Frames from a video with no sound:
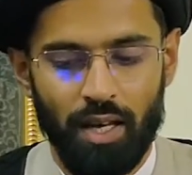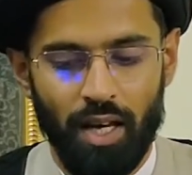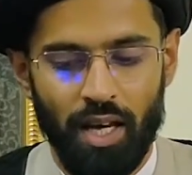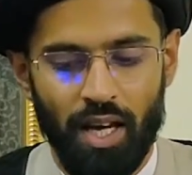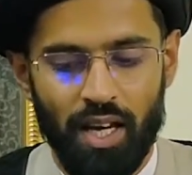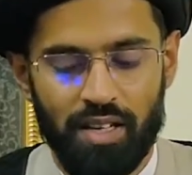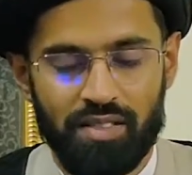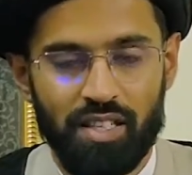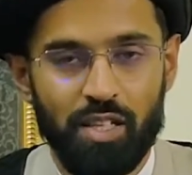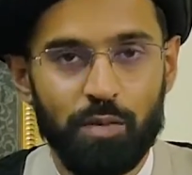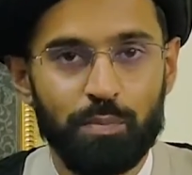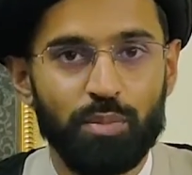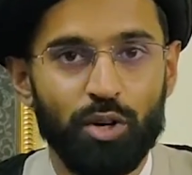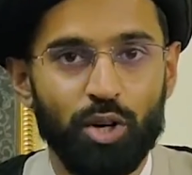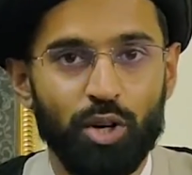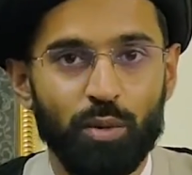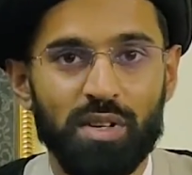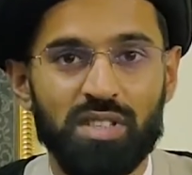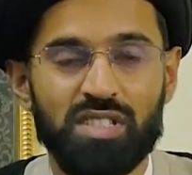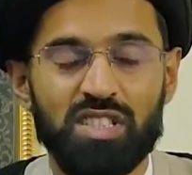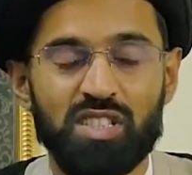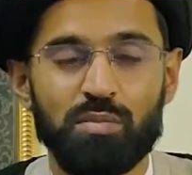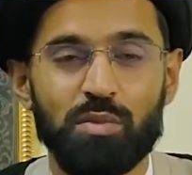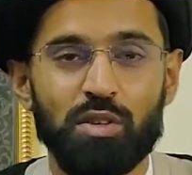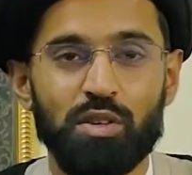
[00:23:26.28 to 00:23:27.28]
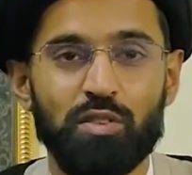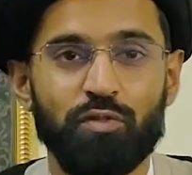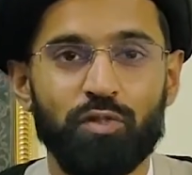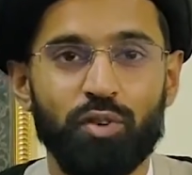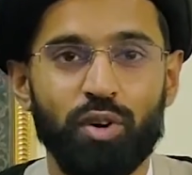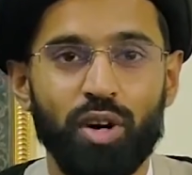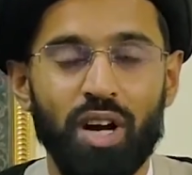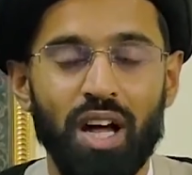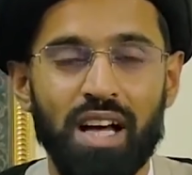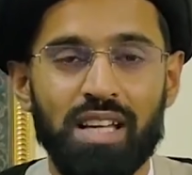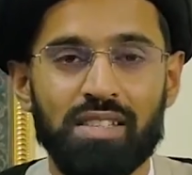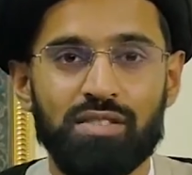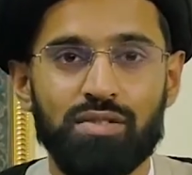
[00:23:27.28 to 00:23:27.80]
Is it permissible for
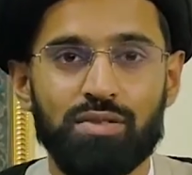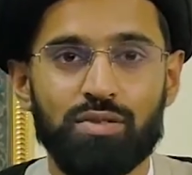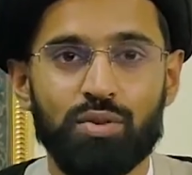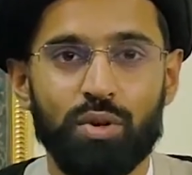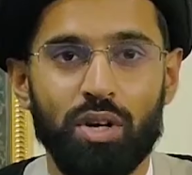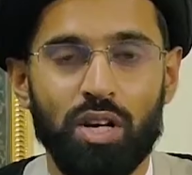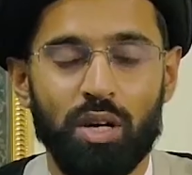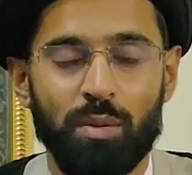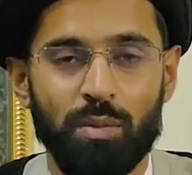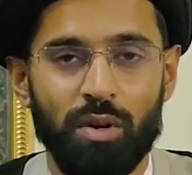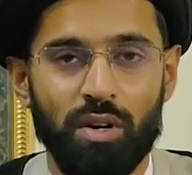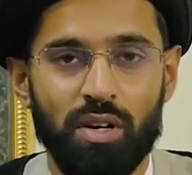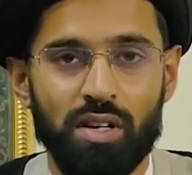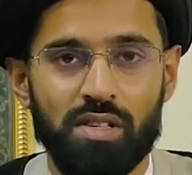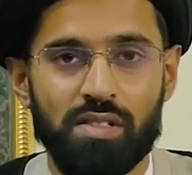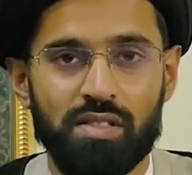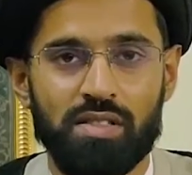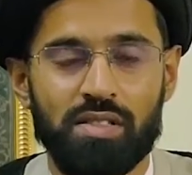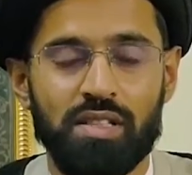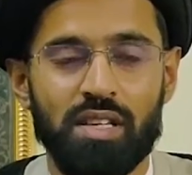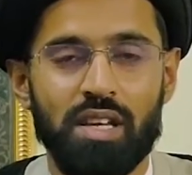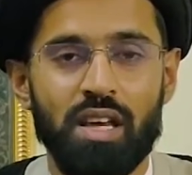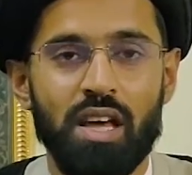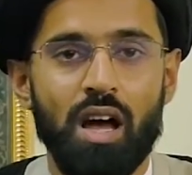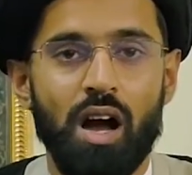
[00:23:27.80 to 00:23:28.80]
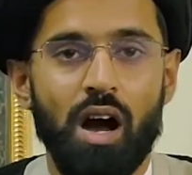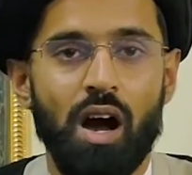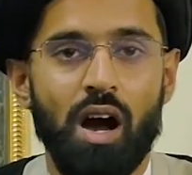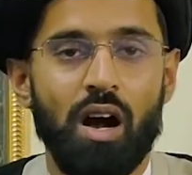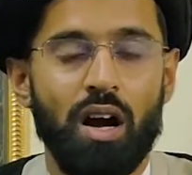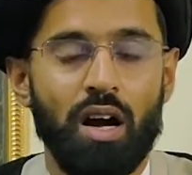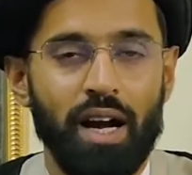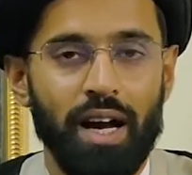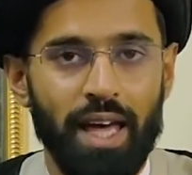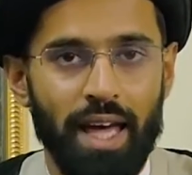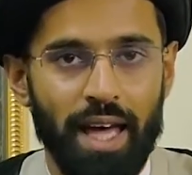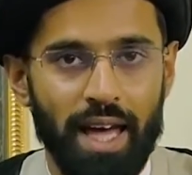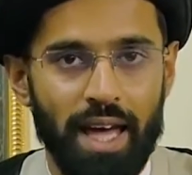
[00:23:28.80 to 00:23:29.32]
us to immerse
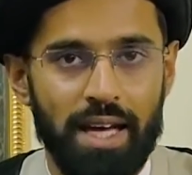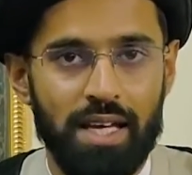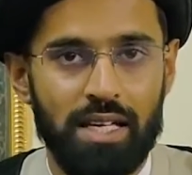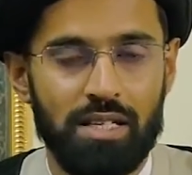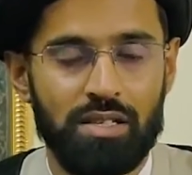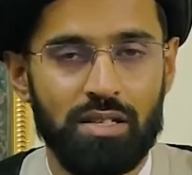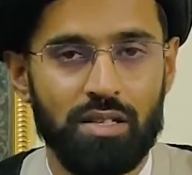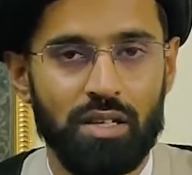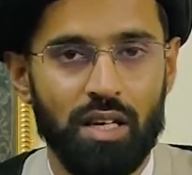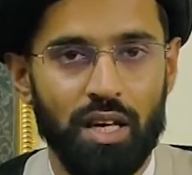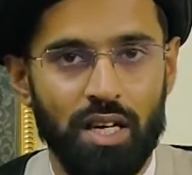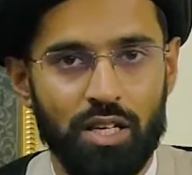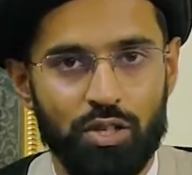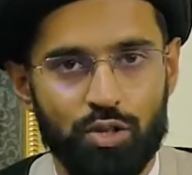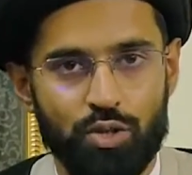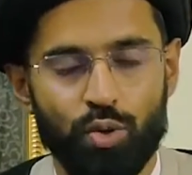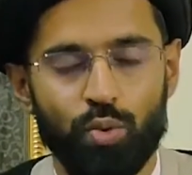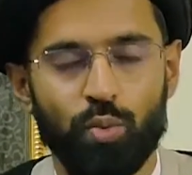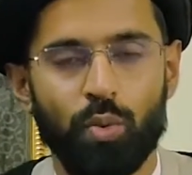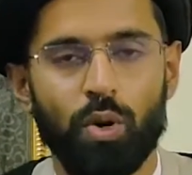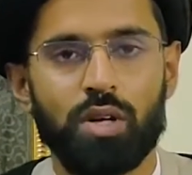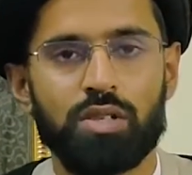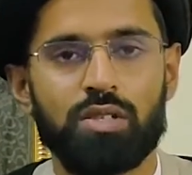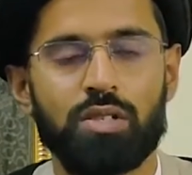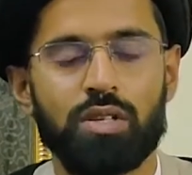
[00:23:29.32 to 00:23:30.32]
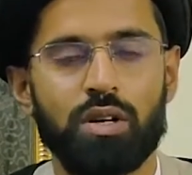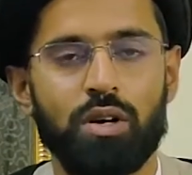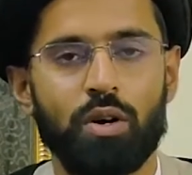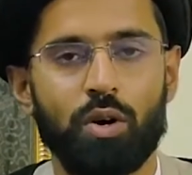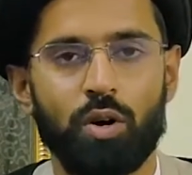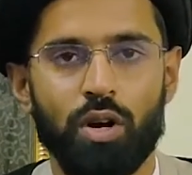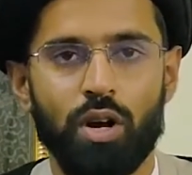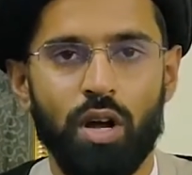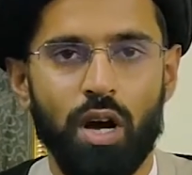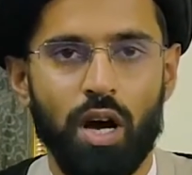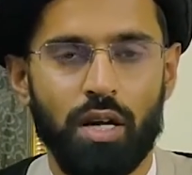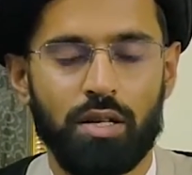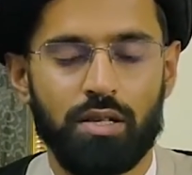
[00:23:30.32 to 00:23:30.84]
our head into water or
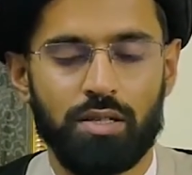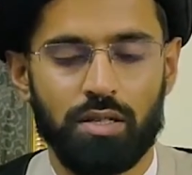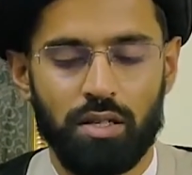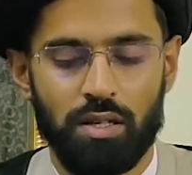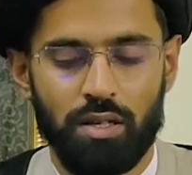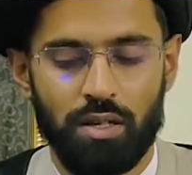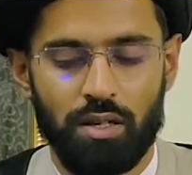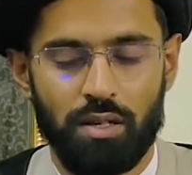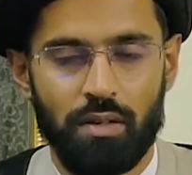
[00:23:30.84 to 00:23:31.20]
not?